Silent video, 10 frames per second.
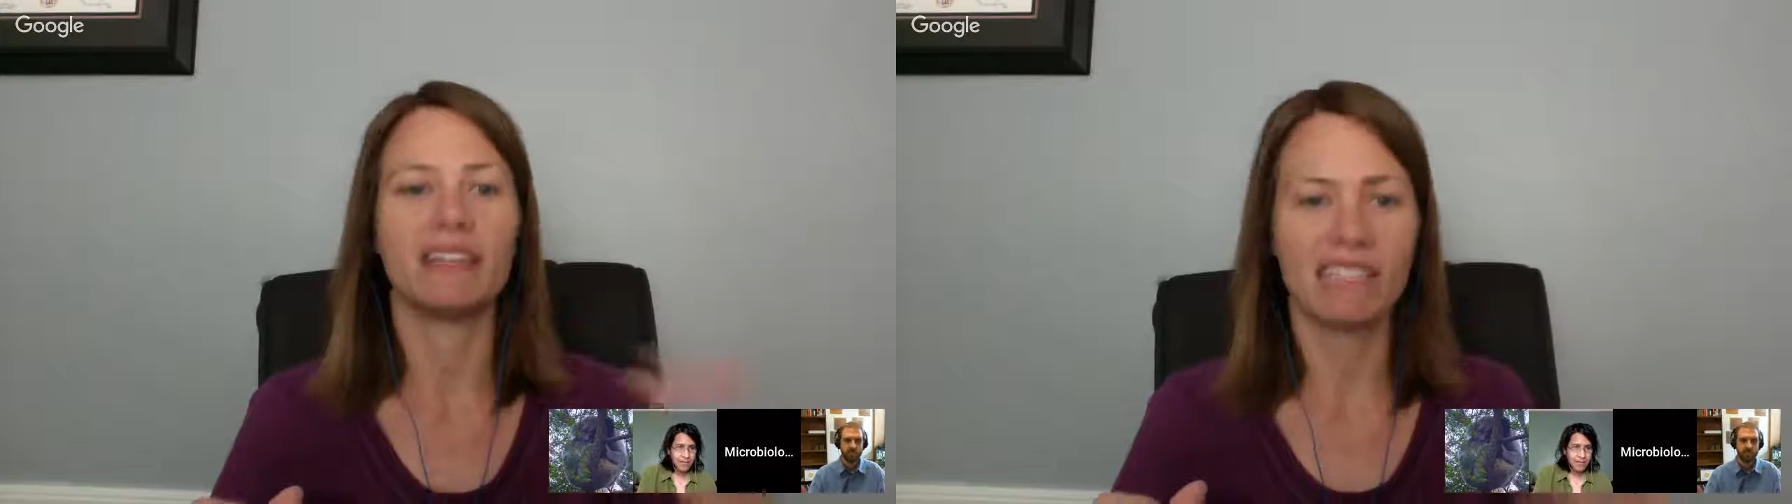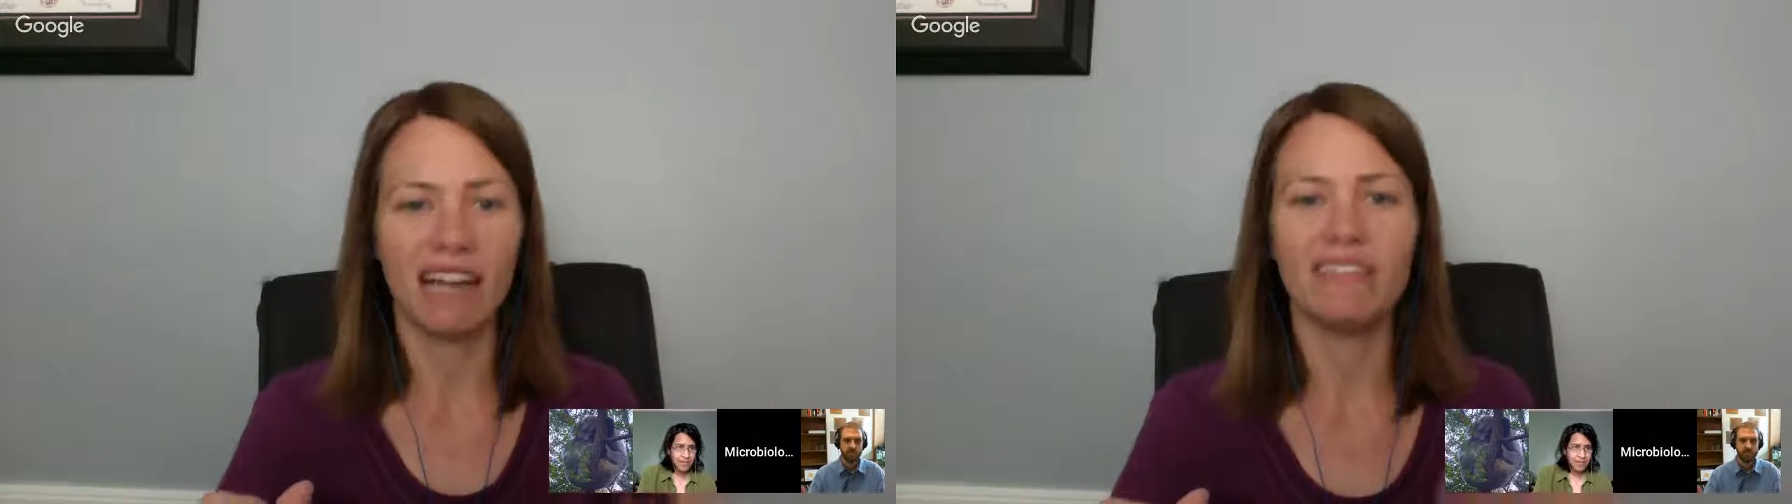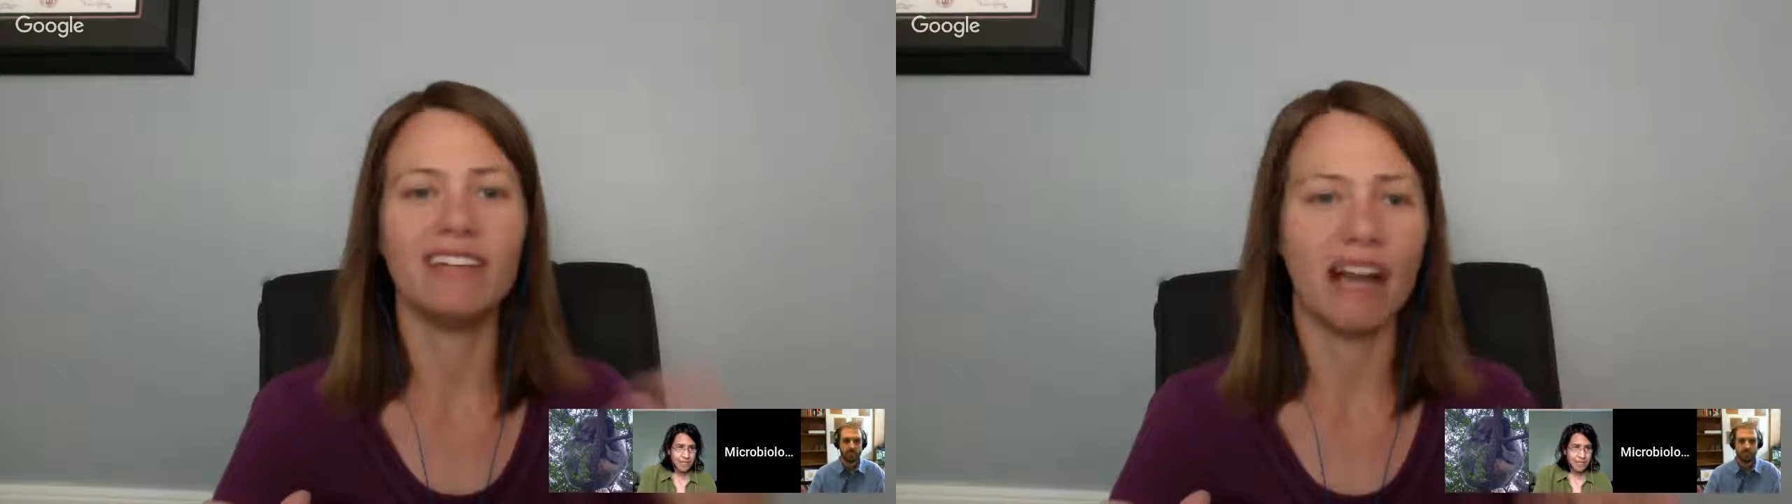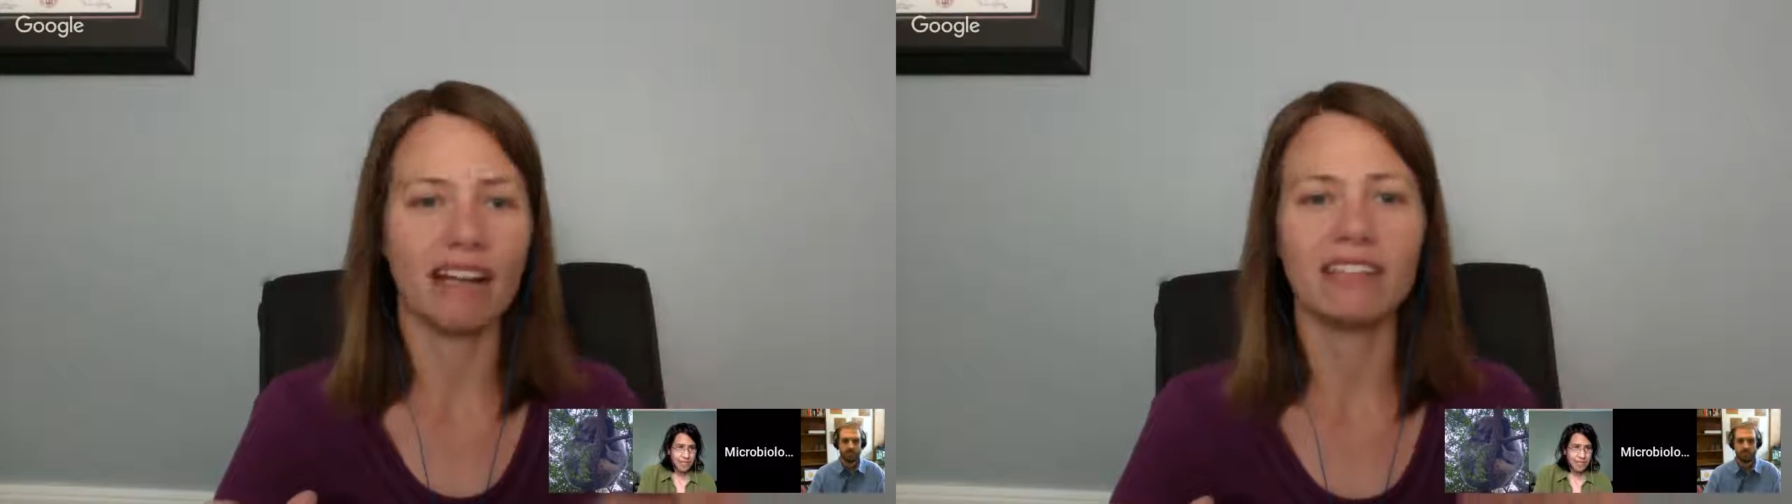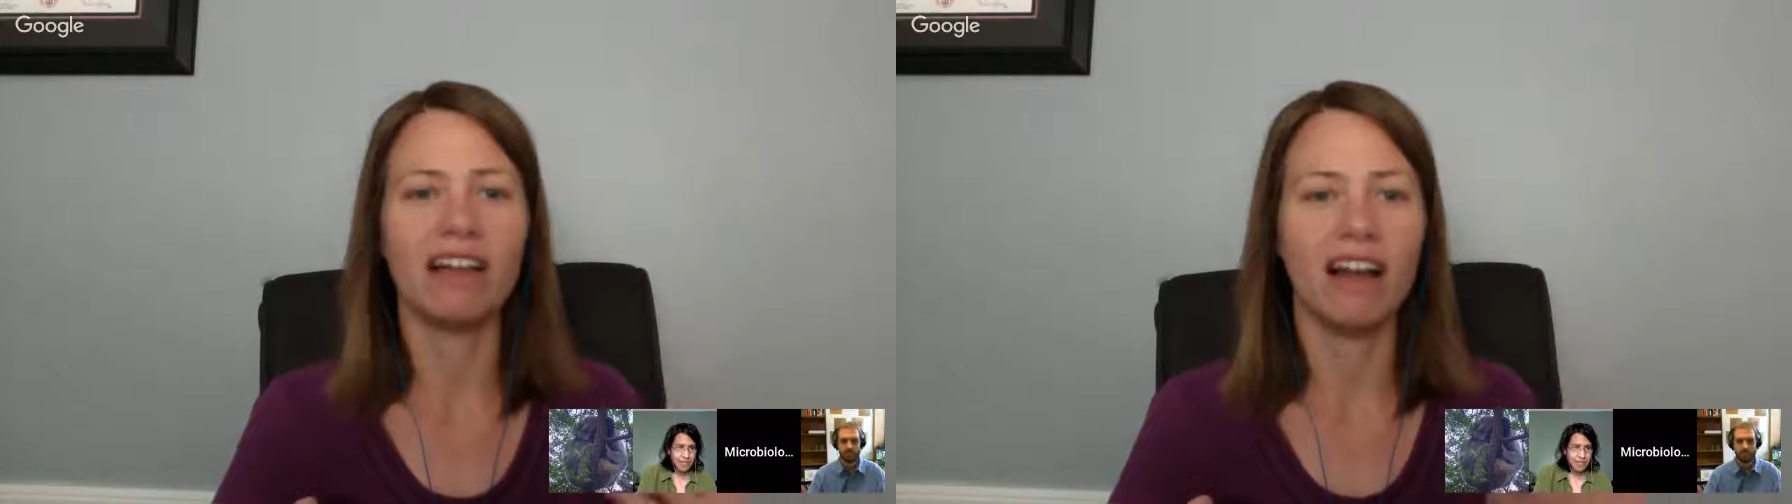and I was kind of
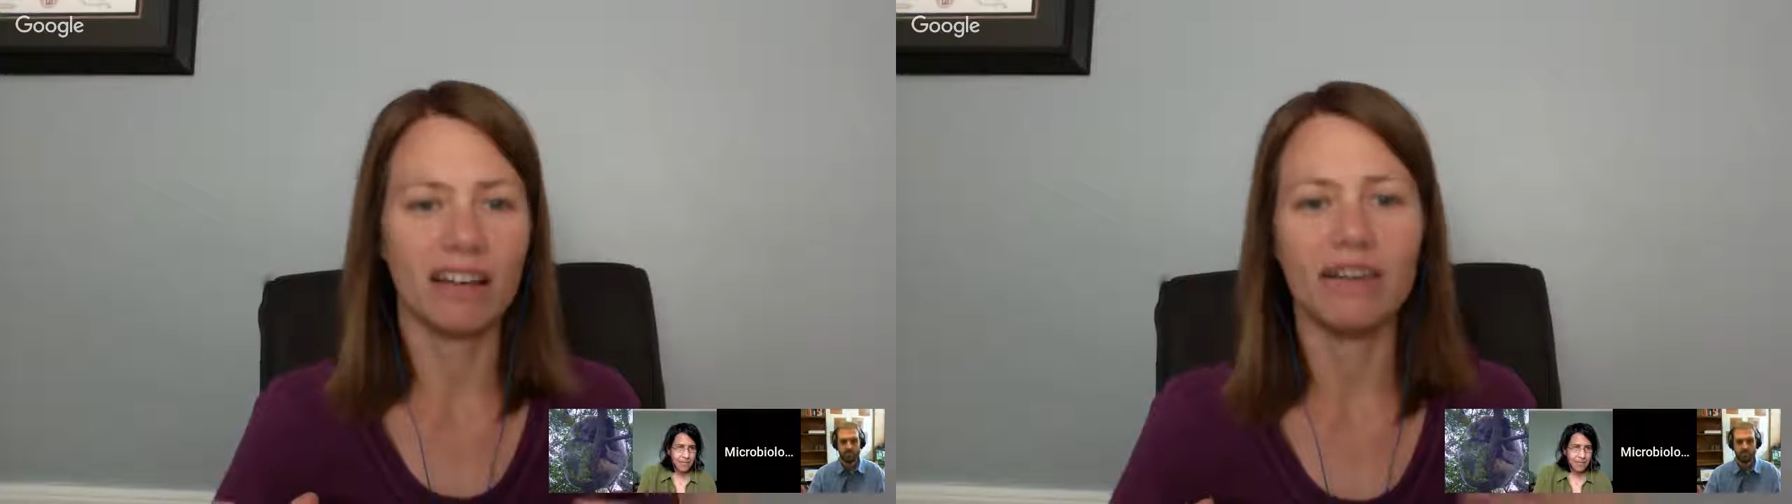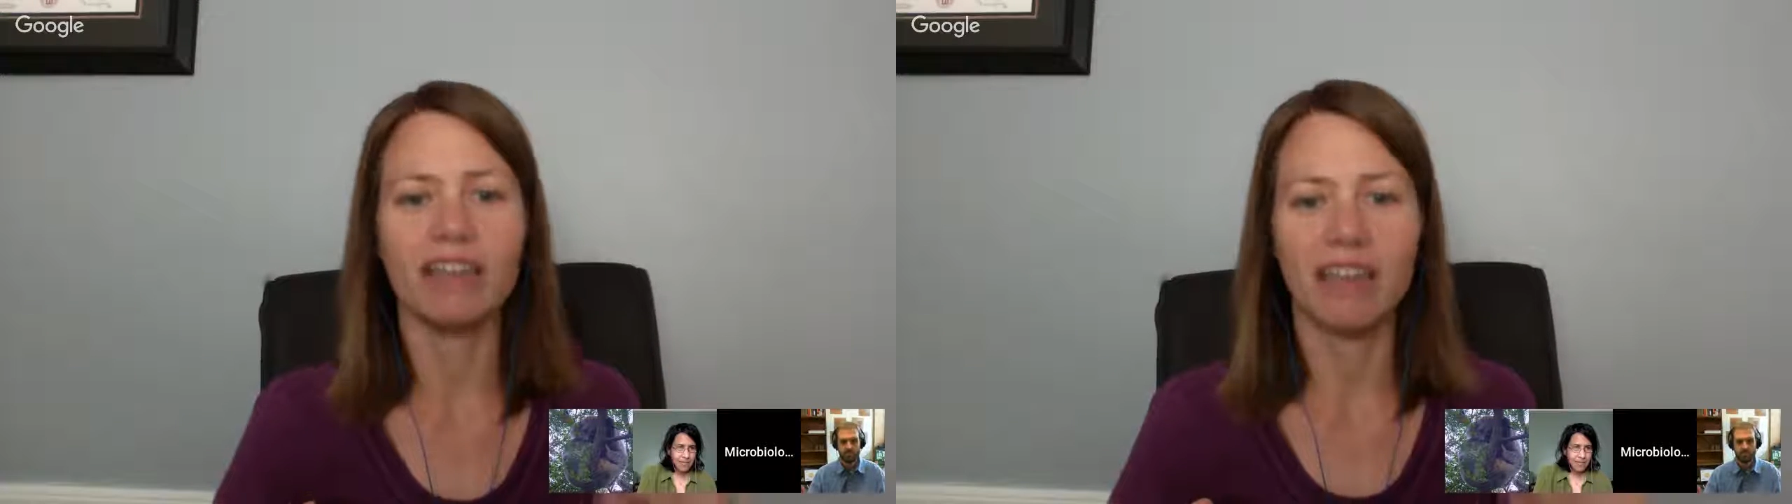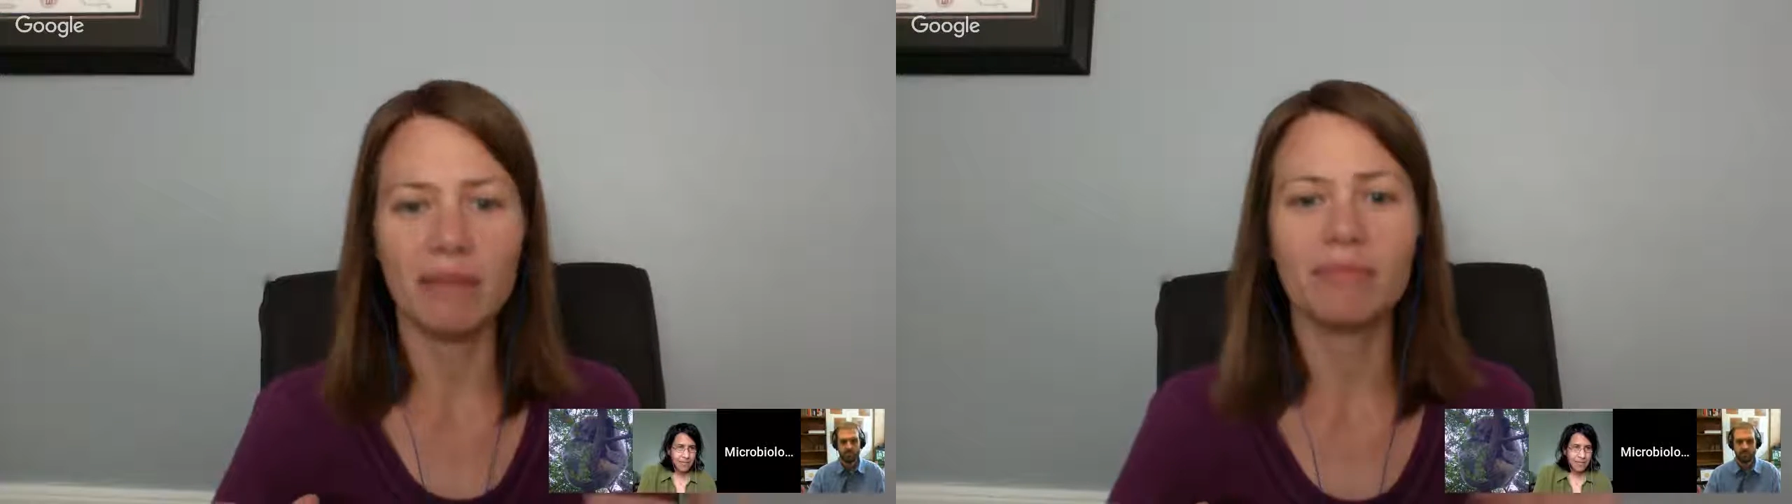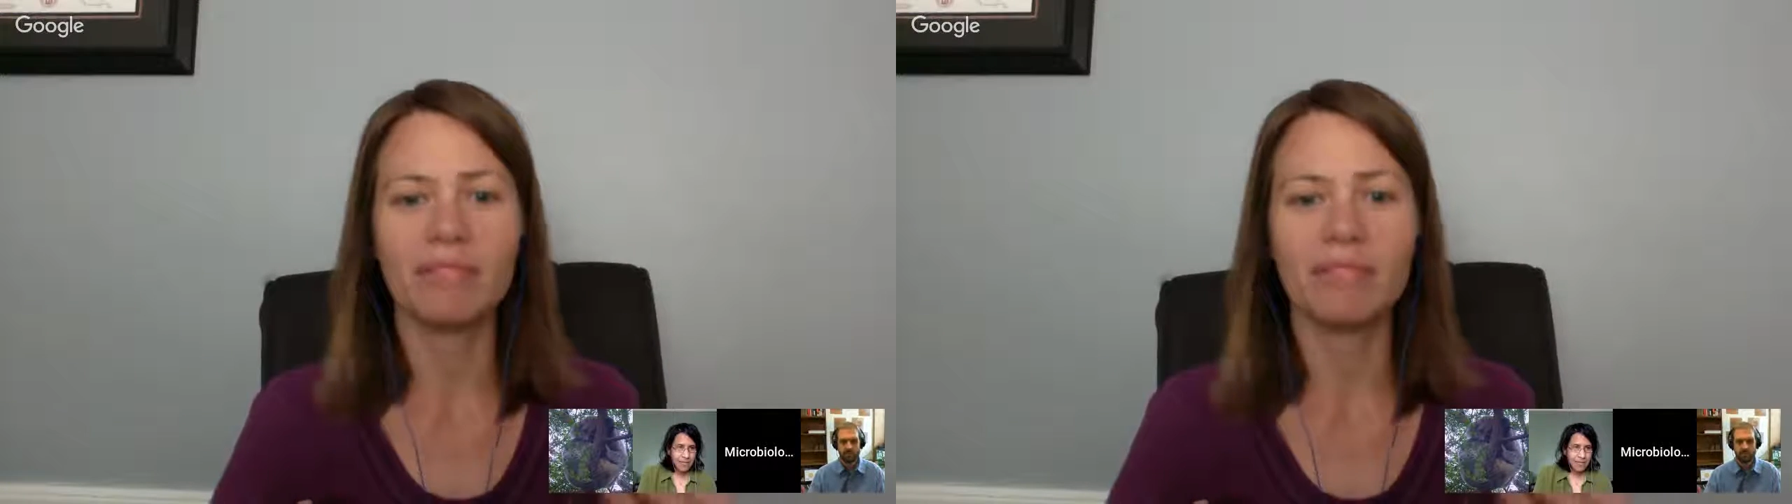nodding along going, yep,